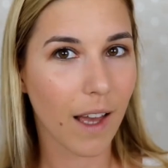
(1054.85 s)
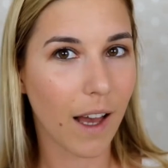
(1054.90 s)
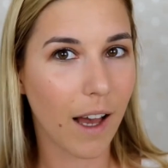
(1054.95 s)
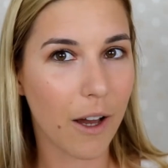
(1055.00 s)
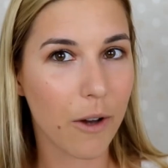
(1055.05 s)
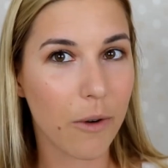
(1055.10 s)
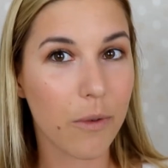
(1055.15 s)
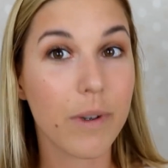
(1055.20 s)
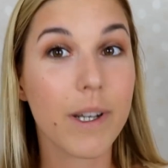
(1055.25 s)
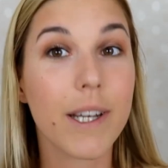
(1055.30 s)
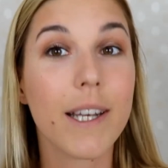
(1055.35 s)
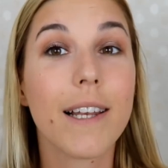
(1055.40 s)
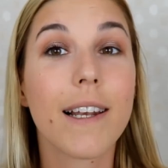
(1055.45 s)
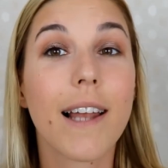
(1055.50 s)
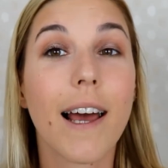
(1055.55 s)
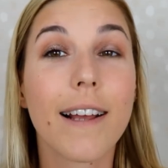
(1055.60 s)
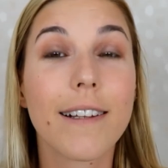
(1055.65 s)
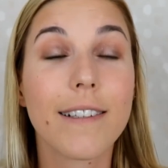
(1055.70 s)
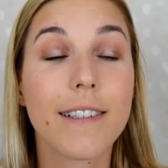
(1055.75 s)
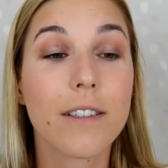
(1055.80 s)
I really
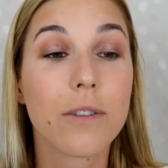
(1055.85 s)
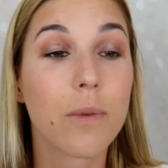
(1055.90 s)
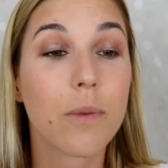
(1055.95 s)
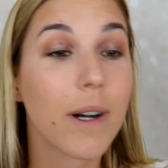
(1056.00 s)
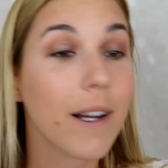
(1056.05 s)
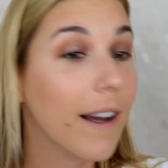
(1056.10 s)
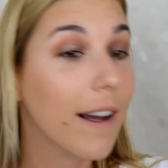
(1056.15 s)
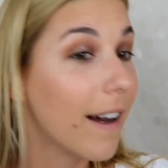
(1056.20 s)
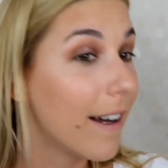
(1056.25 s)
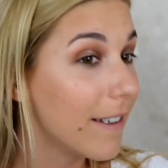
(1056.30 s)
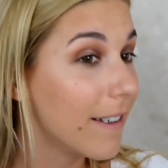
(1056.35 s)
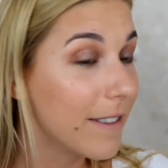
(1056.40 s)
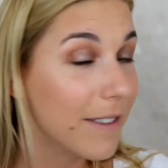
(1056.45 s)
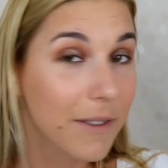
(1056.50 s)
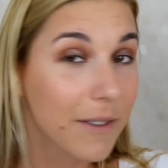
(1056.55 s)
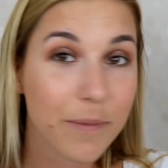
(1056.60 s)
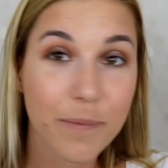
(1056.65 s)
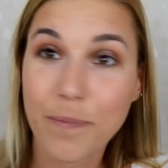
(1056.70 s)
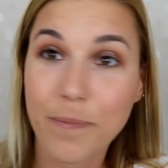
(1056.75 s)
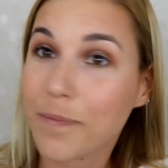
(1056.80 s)
like this one, guys.
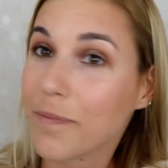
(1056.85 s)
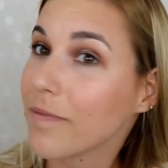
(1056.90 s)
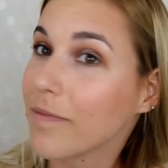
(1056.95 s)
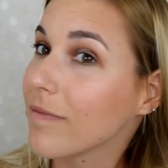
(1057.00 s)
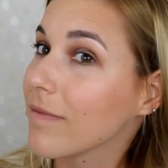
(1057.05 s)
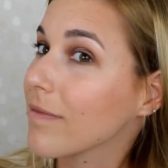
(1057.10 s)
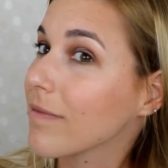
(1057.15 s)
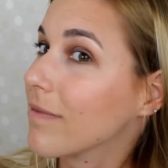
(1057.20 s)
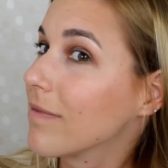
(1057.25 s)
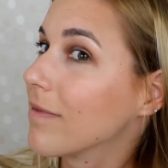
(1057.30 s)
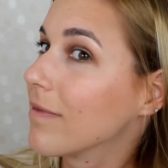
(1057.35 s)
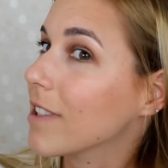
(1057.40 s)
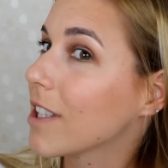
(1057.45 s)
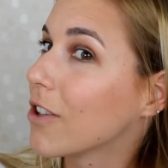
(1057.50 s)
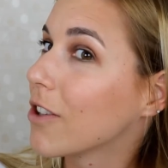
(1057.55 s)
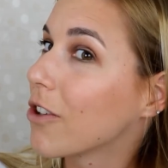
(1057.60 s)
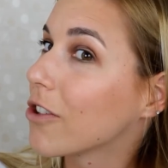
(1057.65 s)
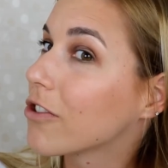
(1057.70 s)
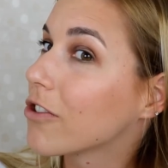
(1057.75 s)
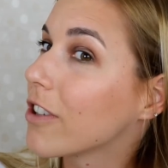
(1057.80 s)

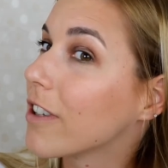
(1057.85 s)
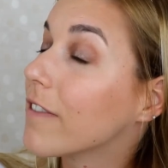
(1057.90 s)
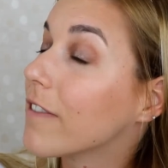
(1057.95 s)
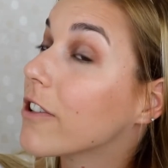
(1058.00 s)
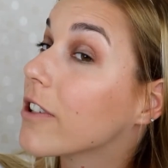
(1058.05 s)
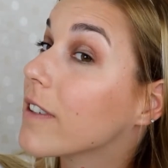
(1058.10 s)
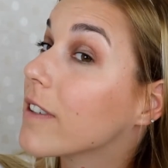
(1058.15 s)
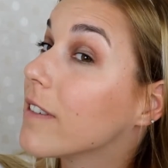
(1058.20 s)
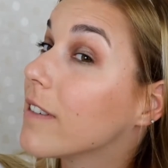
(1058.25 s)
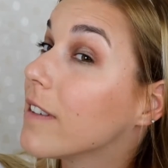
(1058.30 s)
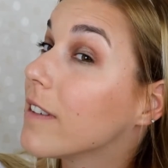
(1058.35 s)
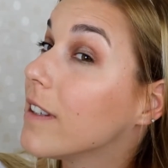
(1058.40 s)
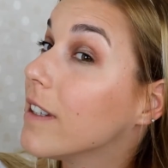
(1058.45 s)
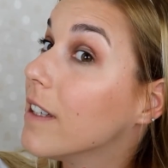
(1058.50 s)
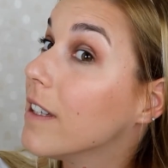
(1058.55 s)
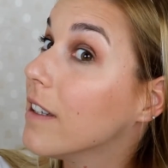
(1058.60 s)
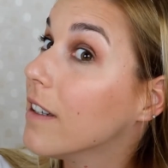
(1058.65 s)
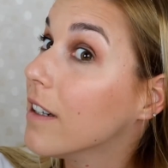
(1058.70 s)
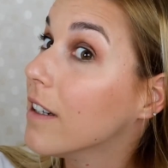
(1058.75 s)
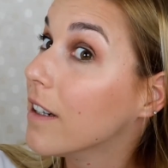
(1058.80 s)
Not sure if you can
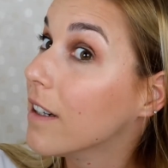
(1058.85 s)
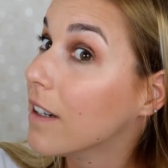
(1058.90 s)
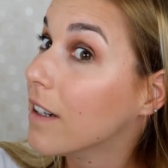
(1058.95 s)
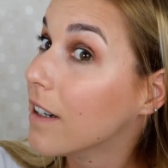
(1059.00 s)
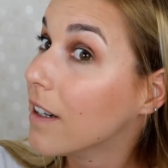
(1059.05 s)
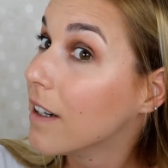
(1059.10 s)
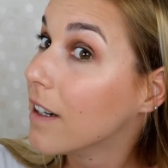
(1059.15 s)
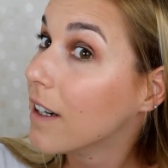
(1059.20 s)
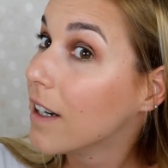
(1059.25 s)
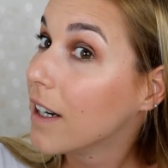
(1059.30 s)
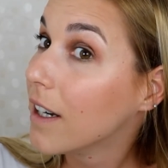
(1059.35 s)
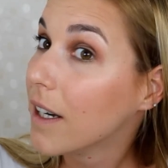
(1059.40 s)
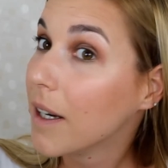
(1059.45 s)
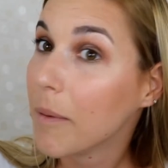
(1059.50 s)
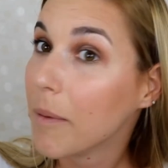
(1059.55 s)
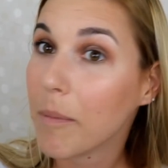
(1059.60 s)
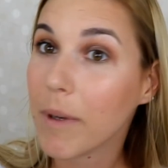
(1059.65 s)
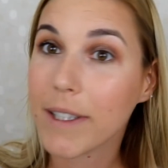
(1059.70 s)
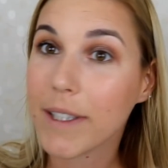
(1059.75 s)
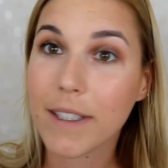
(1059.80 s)
see,
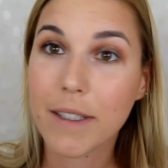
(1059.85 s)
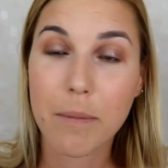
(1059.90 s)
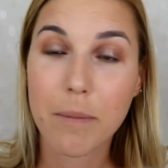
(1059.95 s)
but it